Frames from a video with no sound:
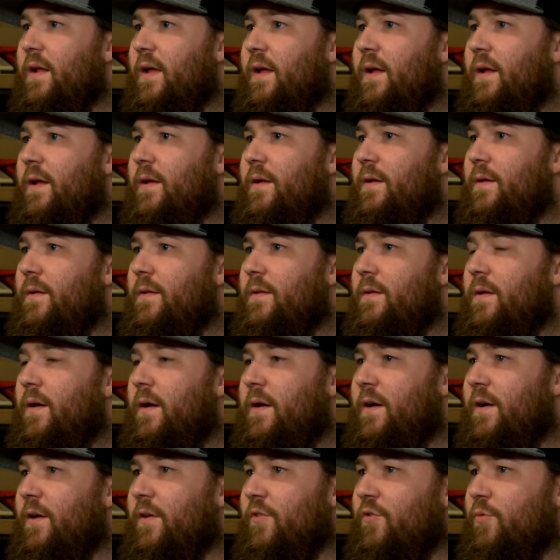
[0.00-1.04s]
a I
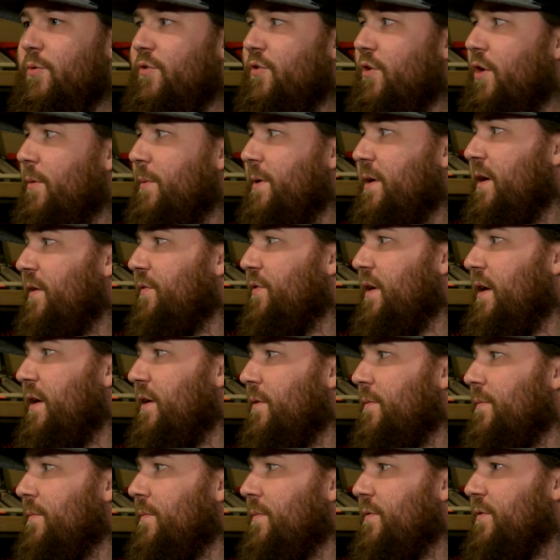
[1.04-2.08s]
got a Swiss Army knife that had
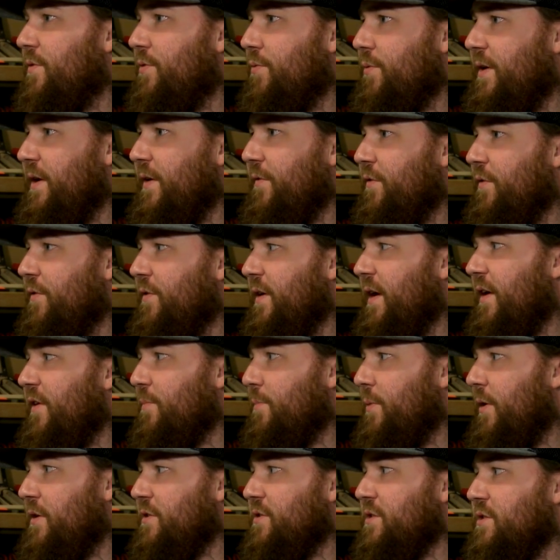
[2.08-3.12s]
a, three different size
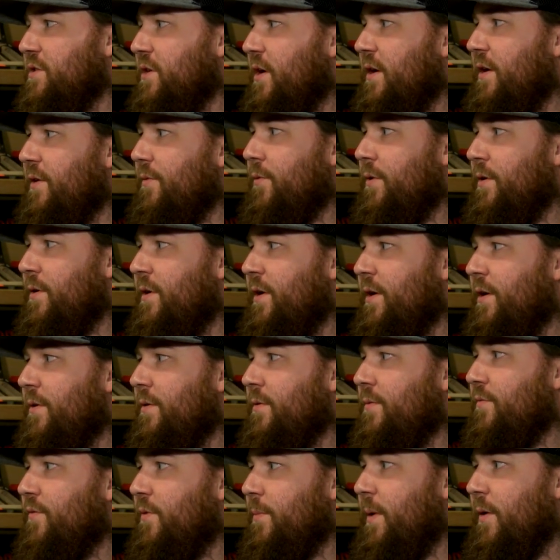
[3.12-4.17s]
punches on it one year
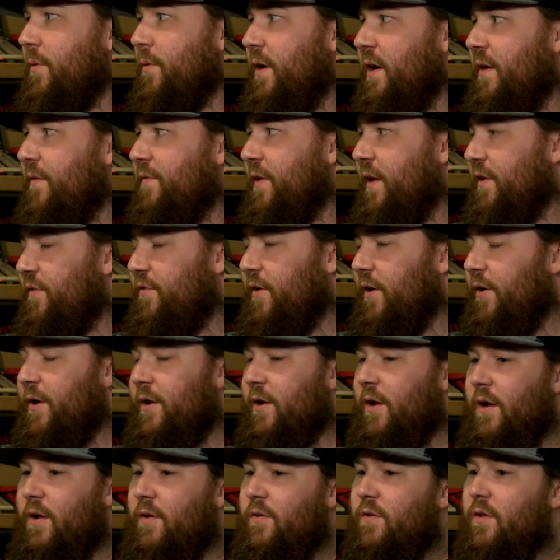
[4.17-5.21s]
for my no, wife. Oh, that's, that's fun.
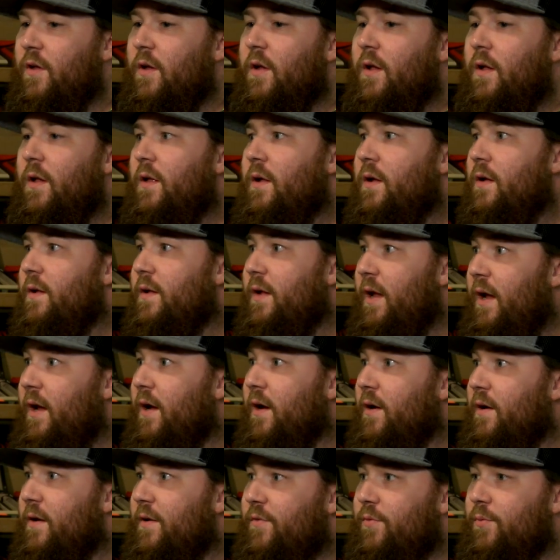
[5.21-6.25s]
Nice. Oh, really? Yeah,
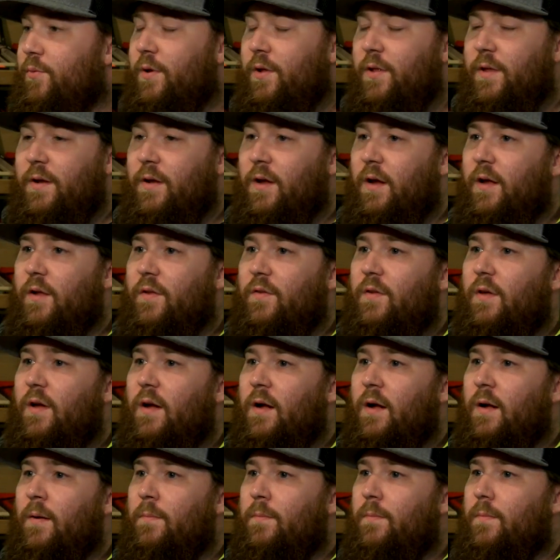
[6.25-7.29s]
it's really nice.
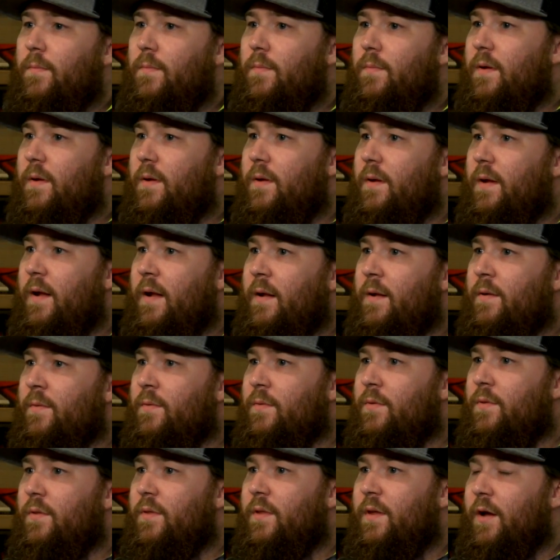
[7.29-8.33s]
Um, and
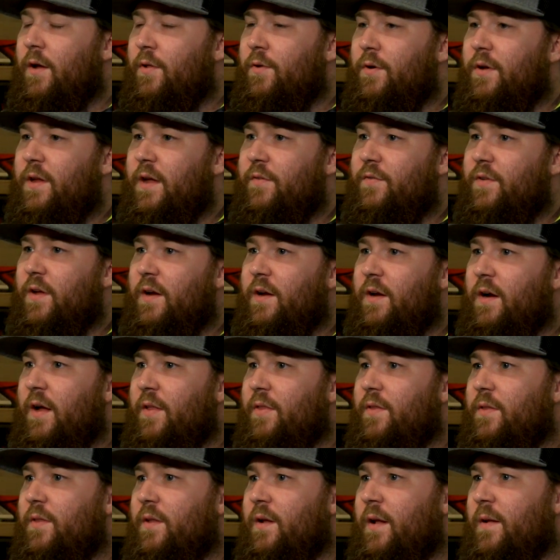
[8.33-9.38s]
the other gift I
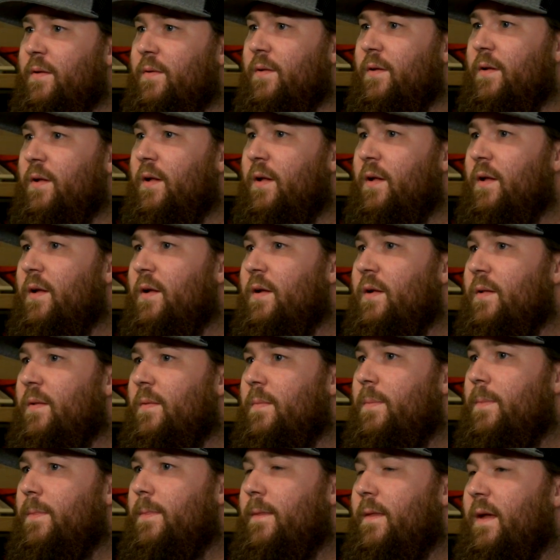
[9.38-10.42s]
got that
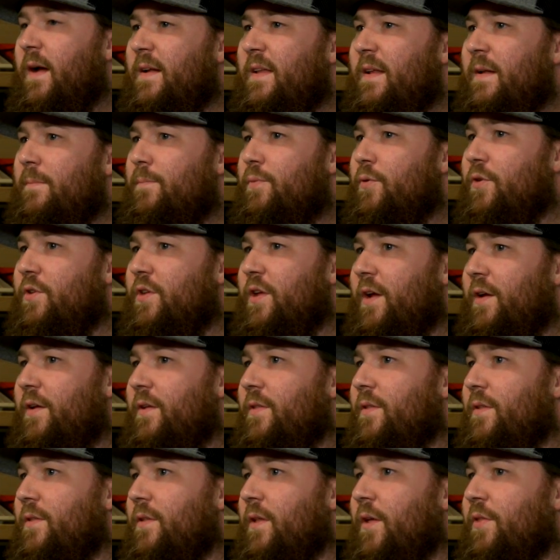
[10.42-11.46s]
I didn't partic
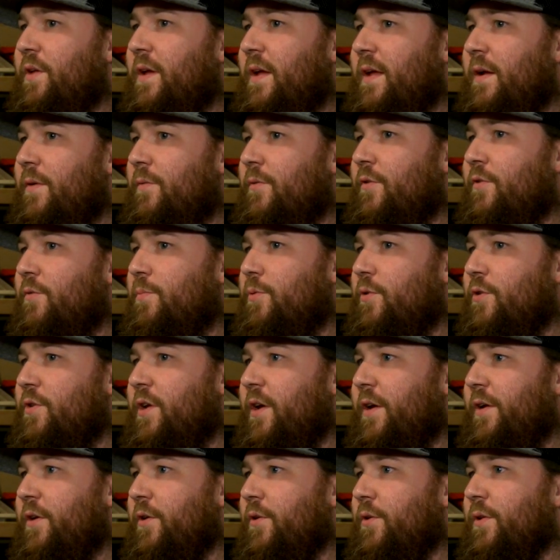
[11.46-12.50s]
nothing in it was
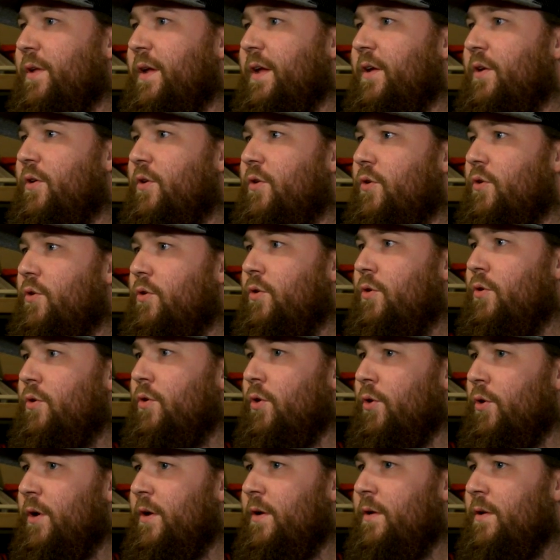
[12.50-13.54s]
particularly
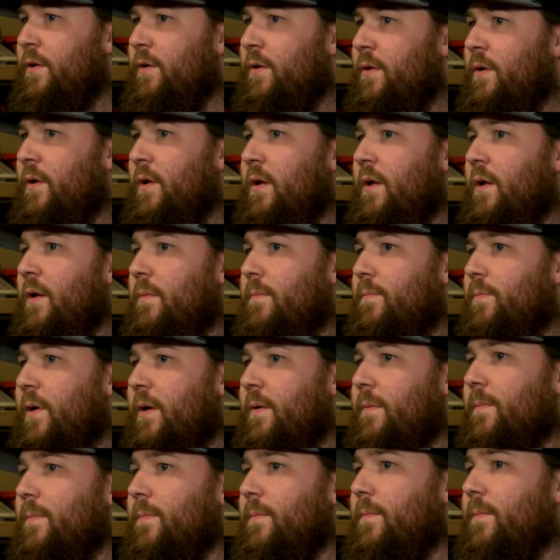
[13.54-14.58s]
good,
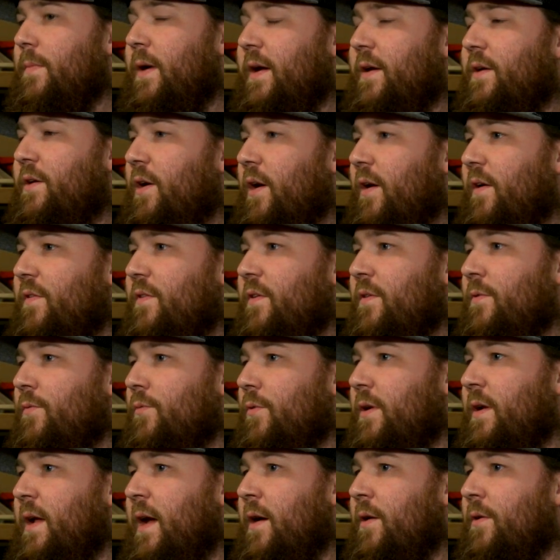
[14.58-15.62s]
but my cousin
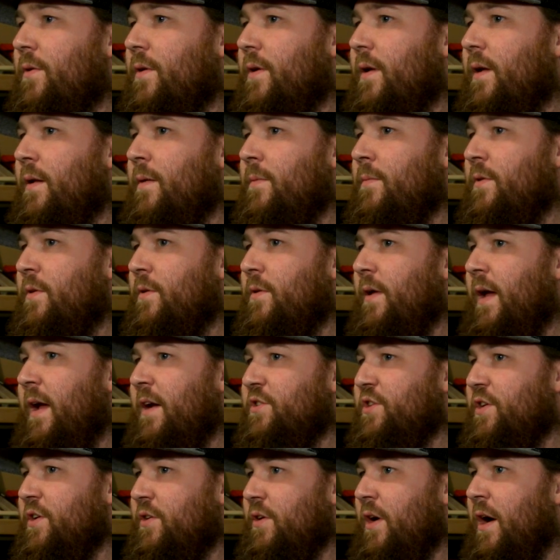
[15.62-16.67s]
went out and
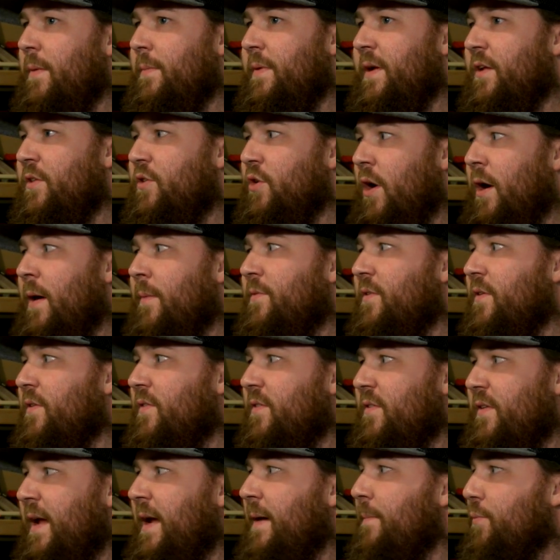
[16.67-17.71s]
actually got me a Thompson
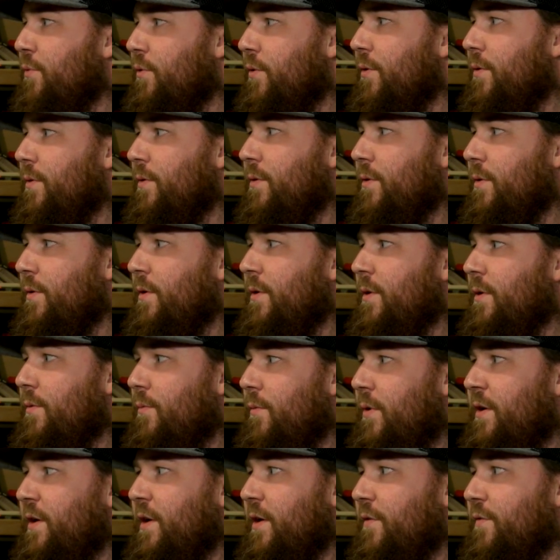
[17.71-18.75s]
sampler
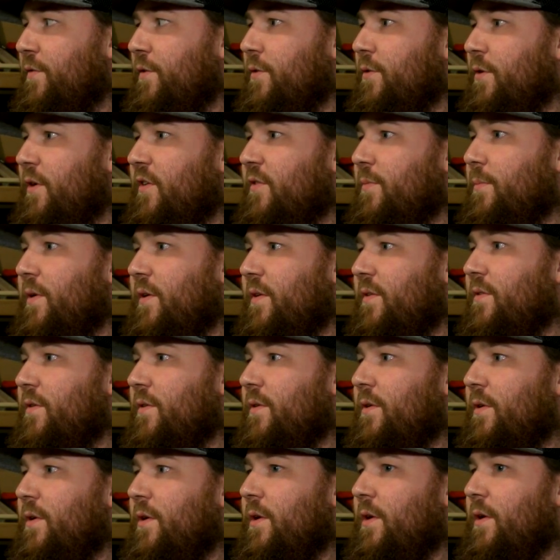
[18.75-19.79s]
one year for Christmas.
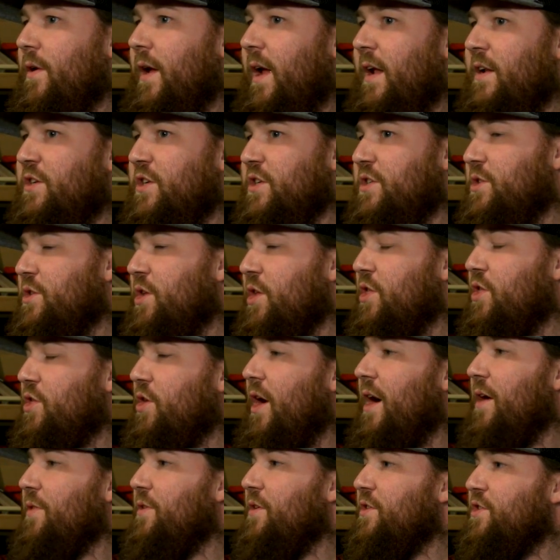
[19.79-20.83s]
And just the
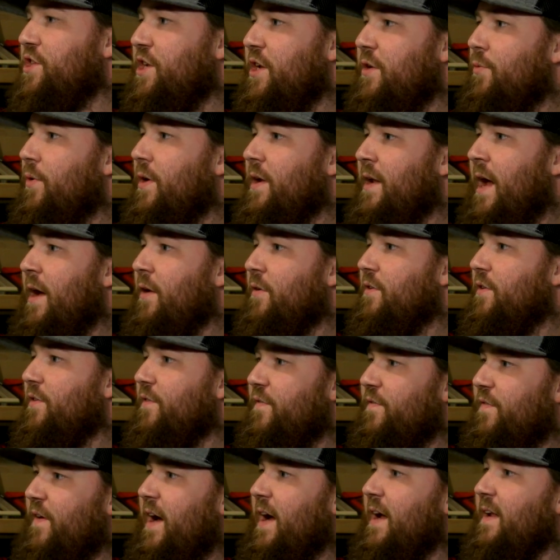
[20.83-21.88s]
thought that she went out to
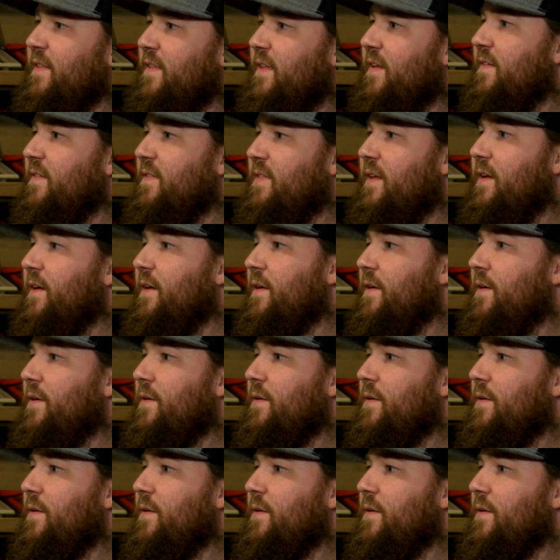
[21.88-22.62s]
find this thing